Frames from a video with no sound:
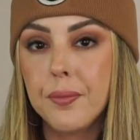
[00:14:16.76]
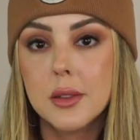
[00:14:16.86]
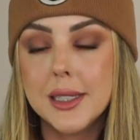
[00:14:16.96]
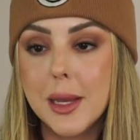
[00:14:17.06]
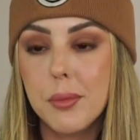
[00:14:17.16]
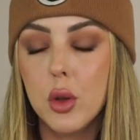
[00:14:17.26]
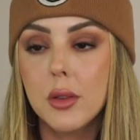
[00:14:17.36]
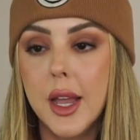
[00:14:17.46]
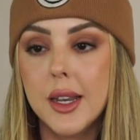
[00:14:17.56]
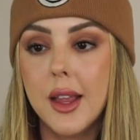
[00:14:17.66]

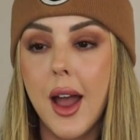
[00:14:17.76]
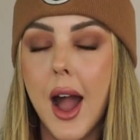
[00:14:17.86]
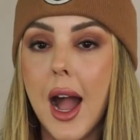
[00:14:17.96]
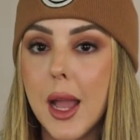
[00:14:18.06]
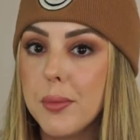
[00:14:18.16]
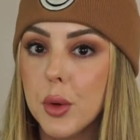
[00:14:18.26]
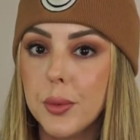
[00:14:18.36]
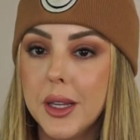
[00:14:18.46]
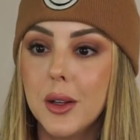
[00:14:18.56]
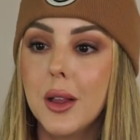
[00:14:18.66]
sample, and Hyper
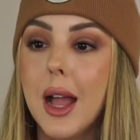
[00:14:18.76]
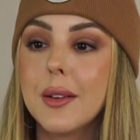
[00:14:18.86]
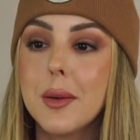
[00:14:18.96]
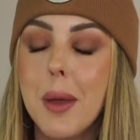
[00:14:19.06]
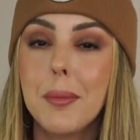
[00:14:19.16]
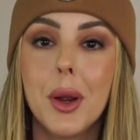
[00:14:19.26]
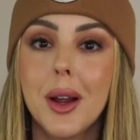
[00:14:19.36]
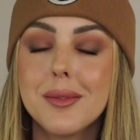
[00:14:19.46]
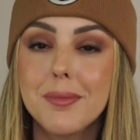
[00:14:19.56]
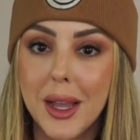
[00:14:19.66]
Real. I
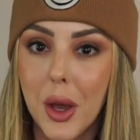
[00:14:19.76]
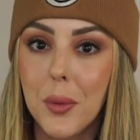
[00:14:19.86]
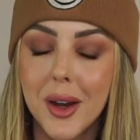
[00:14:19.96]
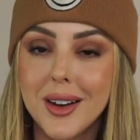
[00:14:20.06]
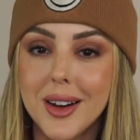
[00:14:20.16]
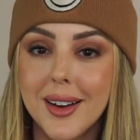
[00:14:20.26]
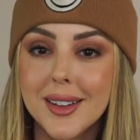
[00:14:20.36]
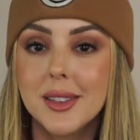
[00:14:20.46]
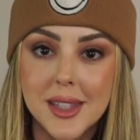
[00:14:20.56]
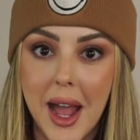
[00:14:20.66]
remember my coworker
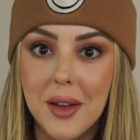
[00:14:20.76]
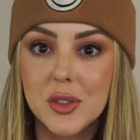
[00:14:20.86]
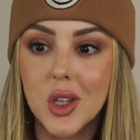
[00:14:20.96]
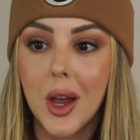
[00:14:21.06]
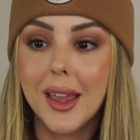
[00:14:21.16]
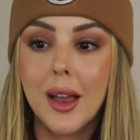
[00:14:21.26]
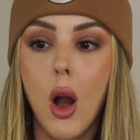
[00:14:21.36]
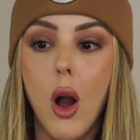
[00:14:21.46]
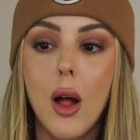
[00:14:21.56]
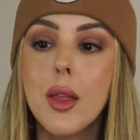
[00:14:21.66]
Sav talking
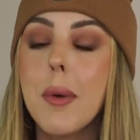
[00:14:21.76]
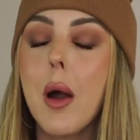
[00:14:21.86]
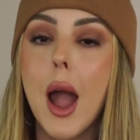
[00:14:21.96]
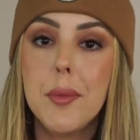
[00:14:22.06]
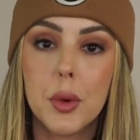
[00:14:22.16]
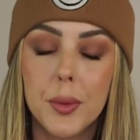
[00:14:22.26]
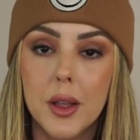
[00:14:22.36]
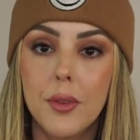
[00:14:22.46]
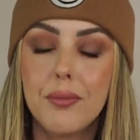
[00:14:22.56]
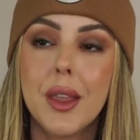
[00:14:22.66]
all about Hyper
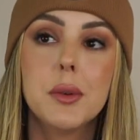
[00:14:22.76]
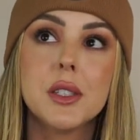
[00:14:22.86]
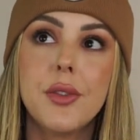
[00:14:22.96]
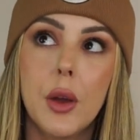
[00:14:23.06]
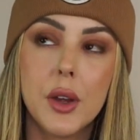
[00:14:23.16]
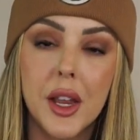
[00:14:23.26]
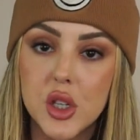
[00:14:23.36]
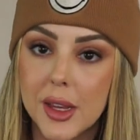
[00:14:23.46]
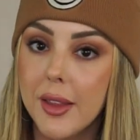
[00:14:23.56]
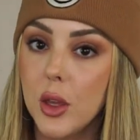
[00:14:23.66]
Real. it was a
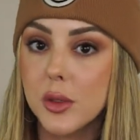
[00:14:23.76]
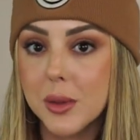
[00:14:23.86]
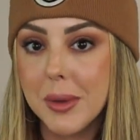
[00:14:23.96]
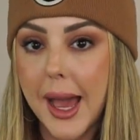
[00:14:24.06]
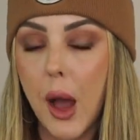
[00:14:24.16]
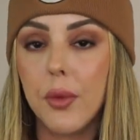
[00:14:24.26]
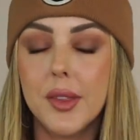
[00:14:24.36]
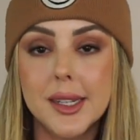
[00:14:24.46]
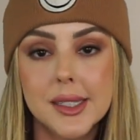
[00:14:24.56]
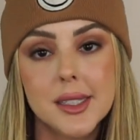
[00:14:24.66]
foundation that used to be out that
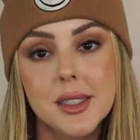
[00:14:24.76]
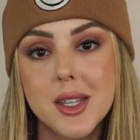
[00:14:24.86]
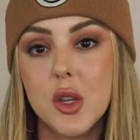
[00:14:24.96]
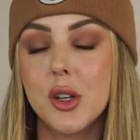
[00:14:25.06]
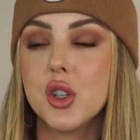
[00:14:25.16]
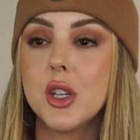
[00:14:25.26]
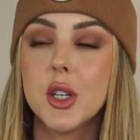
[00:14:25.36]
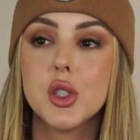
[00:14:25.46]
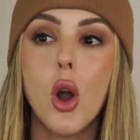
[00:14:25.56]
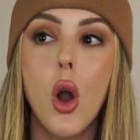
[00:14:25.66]
they discontinued, and she
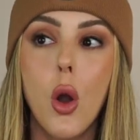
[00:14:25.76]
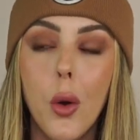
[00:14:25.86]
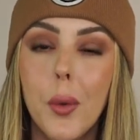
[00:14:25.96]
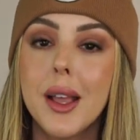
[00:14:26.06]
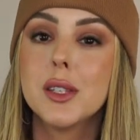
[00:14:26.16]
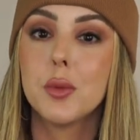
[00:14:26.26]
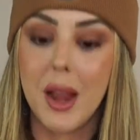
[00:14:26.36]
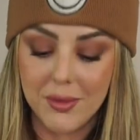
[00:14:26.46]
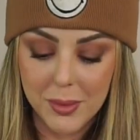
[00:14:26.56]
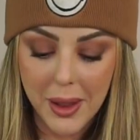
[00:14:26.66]
just always
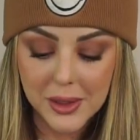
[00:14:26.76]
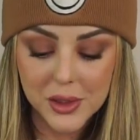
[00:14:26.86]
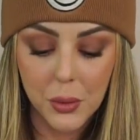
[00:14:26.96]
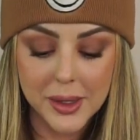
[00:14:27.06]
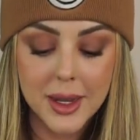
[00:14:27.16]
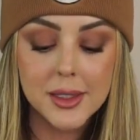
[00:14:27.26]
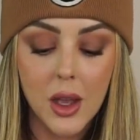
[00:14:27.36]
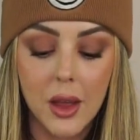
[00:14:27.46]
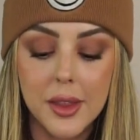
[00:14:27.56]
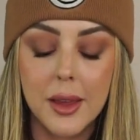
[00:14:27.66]
raved about it. So when I
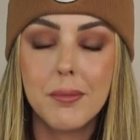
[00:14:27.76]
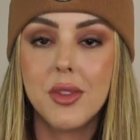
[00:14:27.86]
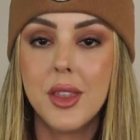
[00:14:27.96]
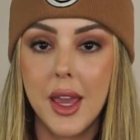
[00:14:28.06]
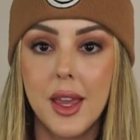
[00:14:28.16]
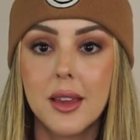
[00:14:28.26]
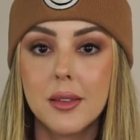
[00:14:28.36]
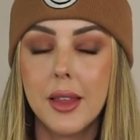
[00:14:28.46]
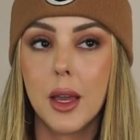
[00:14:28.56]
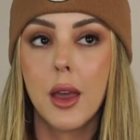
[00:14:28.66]
saw they
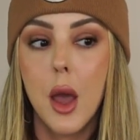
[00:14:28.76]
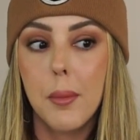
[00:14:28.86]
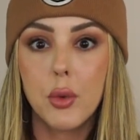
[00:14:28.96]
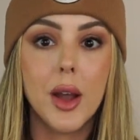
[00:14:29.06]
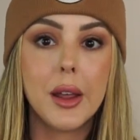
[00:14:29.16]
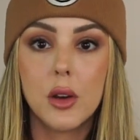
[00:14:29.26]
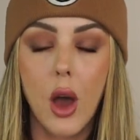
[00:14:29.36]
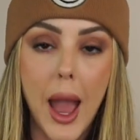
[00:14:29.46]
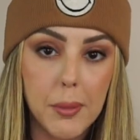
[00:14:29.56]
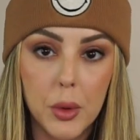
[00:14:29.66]
like brought out a
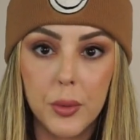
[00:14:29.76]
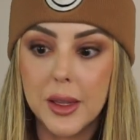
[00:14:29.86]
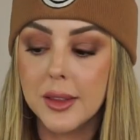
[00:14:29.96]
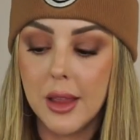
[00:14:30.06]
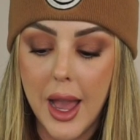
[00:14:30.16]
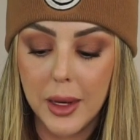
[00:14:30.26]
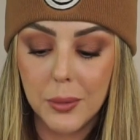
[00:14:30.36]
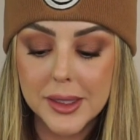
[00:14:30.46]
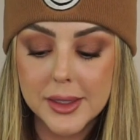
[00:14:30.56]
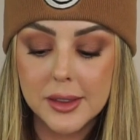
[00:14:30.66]
hyper real line
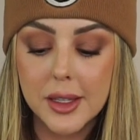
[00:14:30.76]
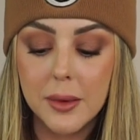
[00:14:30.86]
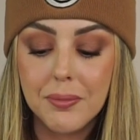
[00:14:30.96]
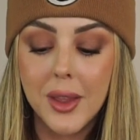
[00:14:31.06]
recently,